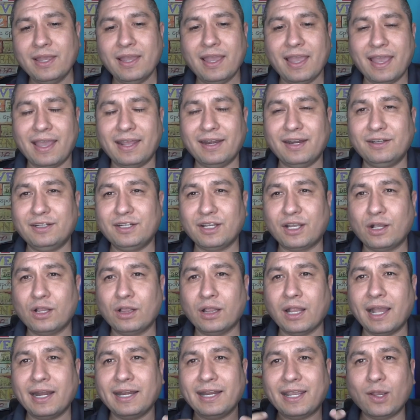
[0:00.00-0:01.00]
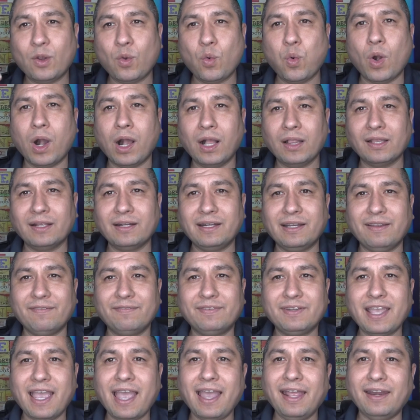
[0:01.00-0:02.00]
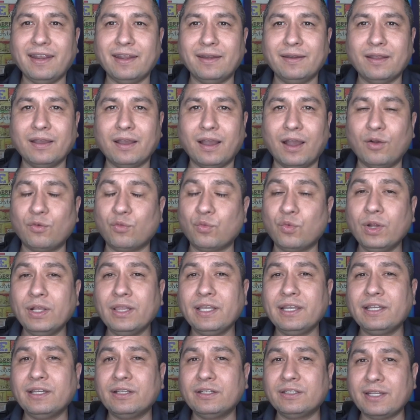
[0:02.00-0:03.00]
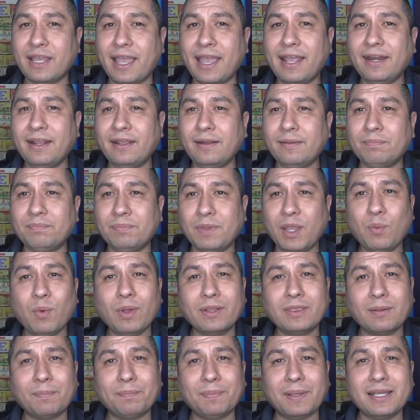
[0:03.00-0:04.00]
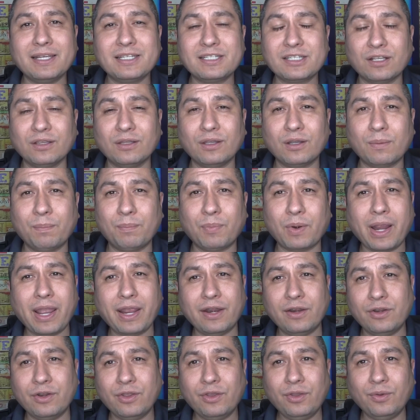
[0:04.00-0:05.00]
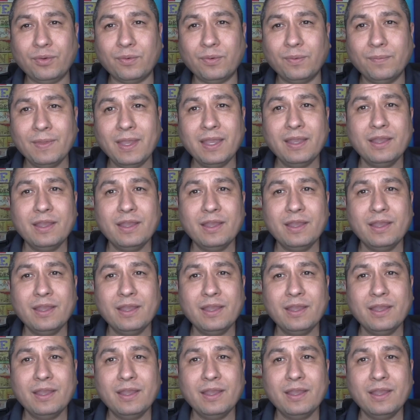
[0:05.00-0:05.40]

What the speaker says: and a declining quality of tenant. A really good tenant, they want the place to look brand new.